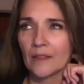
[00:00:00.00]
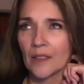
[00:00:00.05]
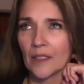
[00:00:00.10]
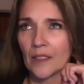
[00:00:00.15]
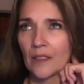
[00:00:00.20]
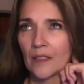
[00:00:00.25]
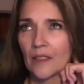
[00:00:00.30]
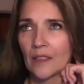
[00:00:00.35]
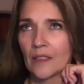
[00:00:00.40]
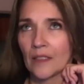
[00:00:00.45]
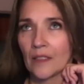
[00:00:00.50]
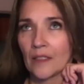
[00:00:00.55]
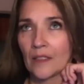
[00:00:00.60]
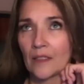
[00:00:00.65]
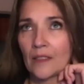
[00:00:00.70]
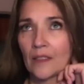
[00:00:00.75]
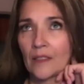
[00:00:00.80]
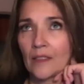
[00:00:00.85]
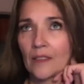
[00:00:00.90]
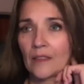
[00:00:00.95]

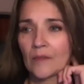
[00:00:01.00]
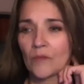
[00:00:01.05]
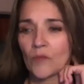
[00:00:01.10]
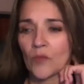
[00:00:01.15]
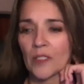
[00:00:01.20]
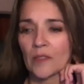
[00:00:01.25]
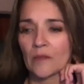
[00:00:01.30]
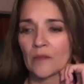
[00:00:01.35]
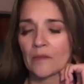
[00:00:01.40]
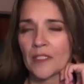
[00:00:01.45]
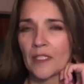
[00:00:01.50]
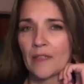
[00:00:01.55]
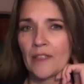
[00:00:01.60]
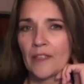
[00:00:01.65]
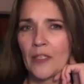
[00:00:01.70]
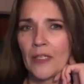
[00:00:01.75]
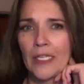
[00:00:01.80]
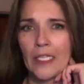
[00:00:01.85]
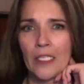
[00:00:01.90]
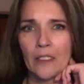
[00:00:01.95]
uh, what, seven
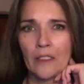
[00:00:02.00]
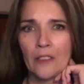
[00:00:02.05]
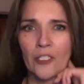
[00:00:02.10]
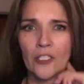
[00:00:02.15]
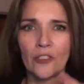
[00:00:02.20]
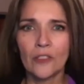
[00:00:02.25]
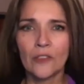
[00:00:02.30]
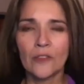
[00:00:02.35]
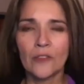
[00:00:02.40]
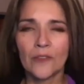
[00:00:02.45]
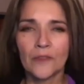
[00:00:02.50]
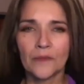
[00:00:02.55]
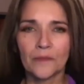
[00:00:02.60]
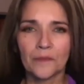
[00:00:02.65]
or eight years,